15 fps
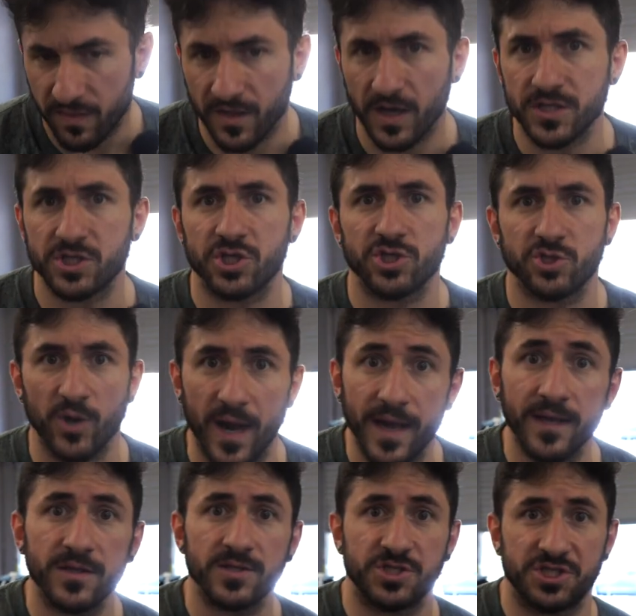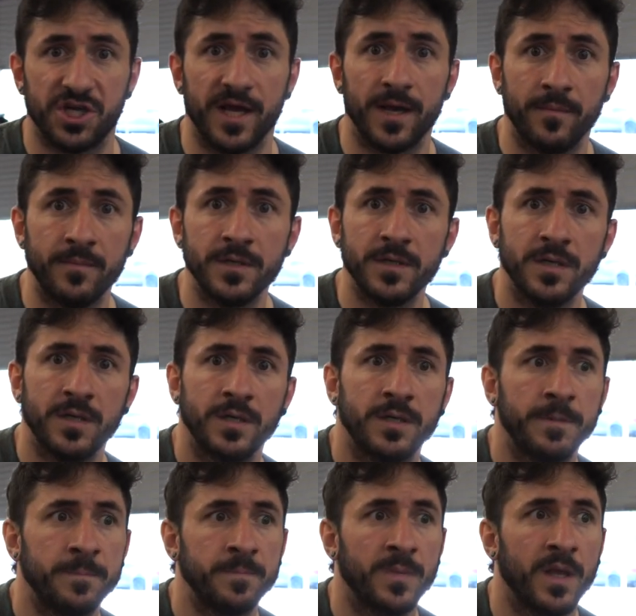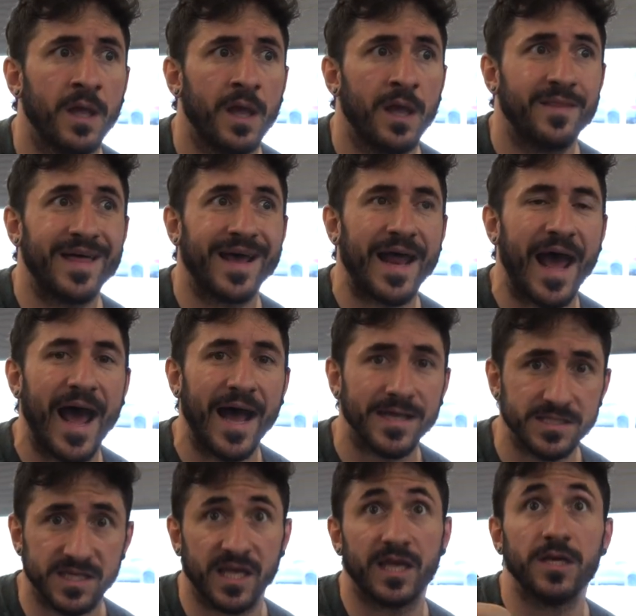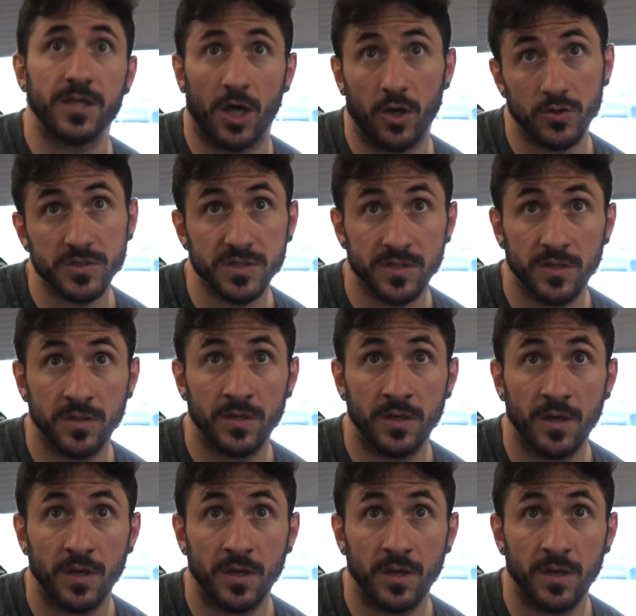the strength gym that has kilos